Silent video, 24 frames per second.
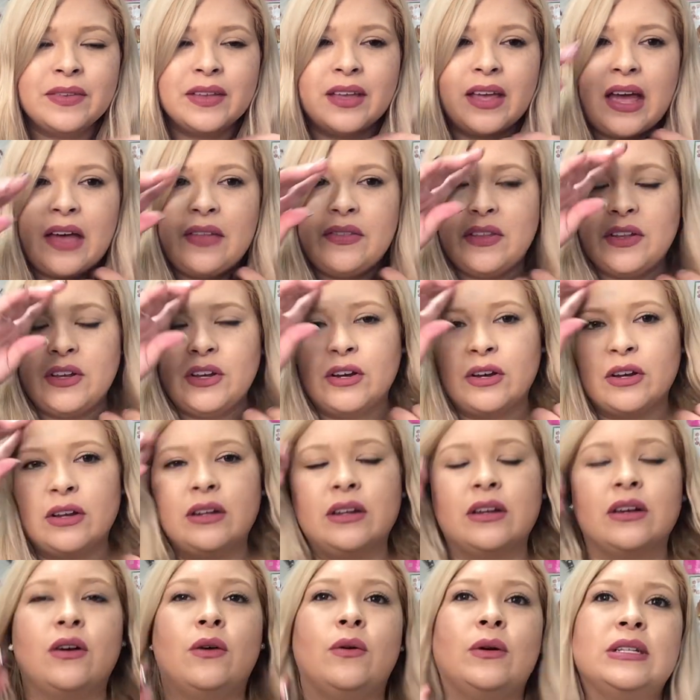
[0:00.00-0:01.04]
and then you're gonna
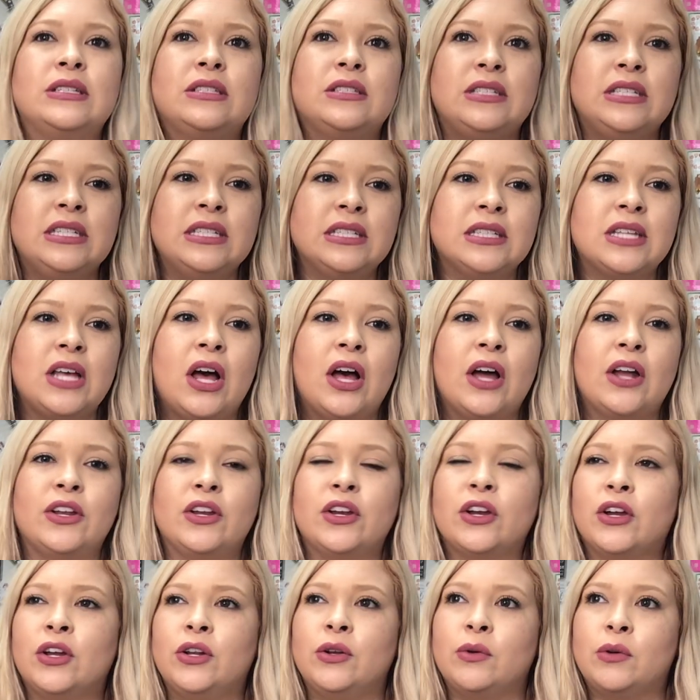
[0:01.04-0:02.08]
go on Seesaw and you're
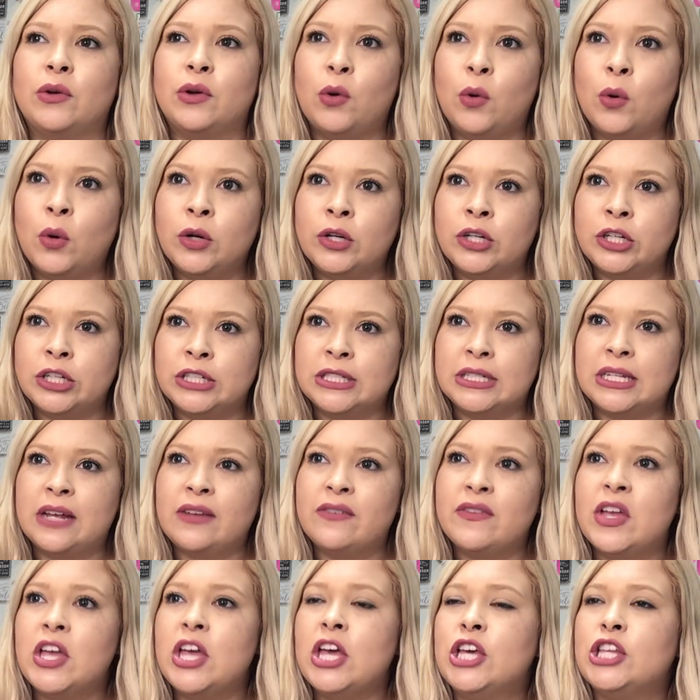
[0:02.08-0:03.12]
gonna record yourself.
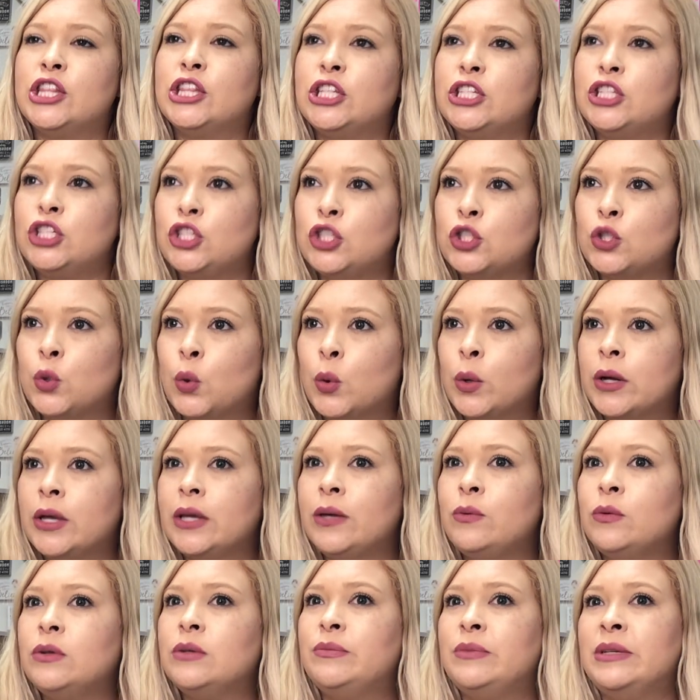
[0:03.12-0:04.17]
The story
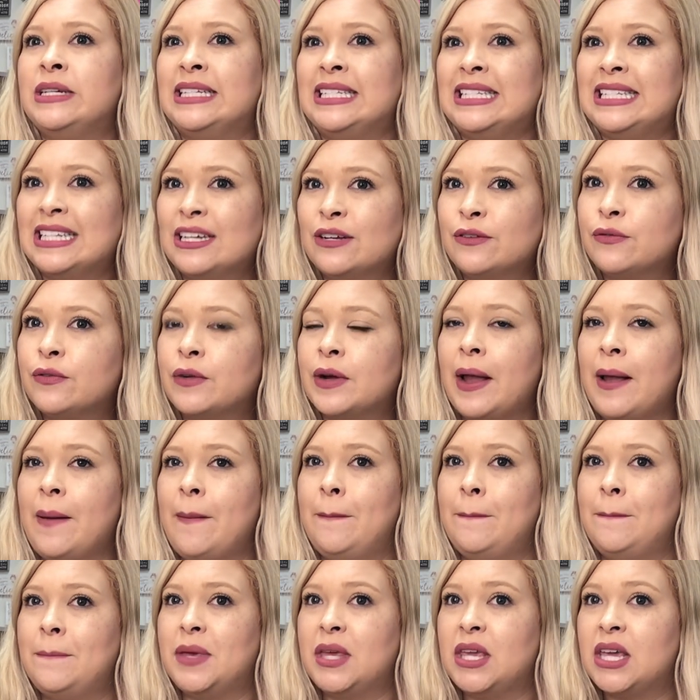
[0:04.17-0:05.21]
would be different
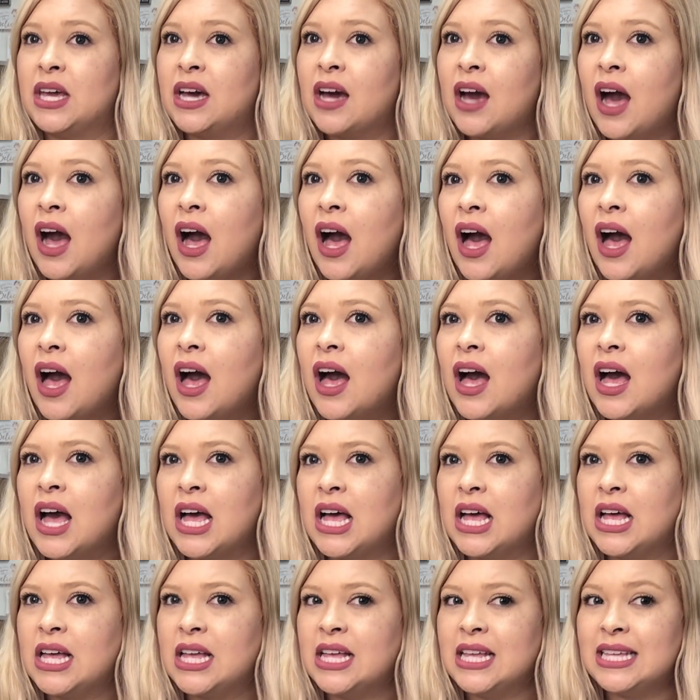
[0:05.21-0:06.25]

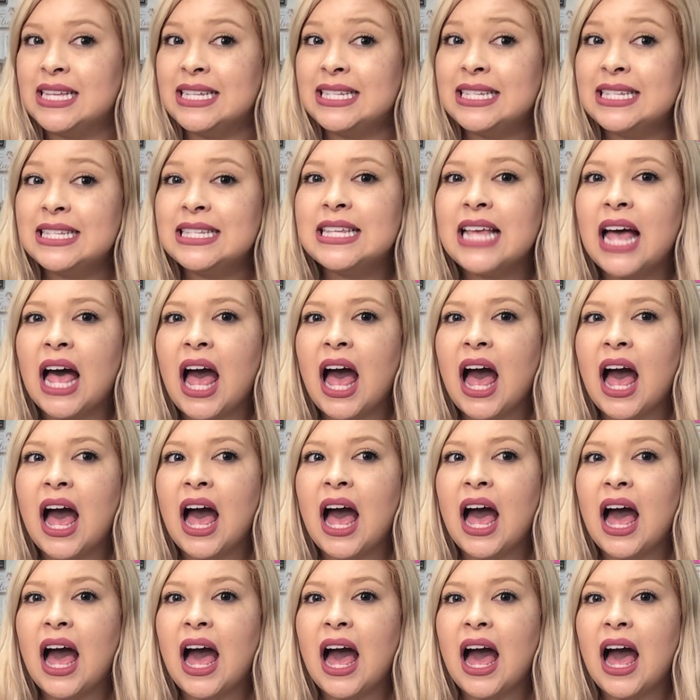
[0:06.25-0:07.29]
because,
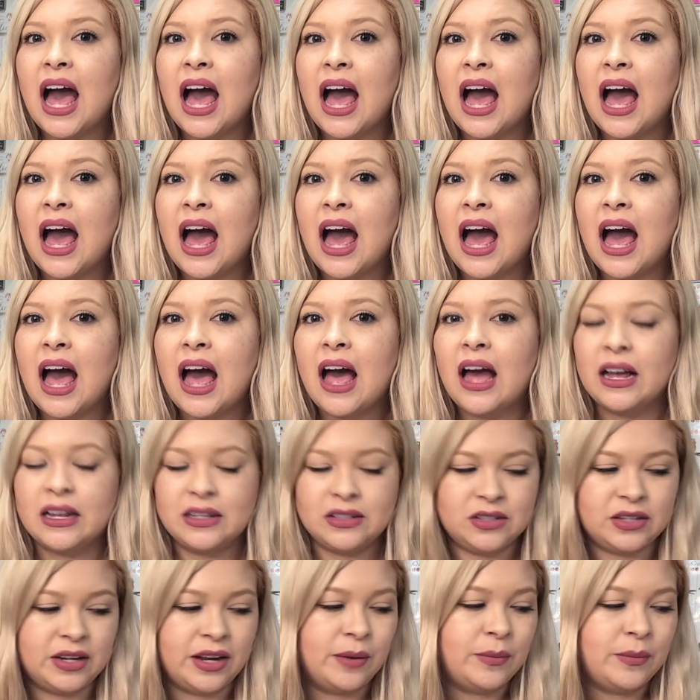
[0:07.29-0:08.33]
and tell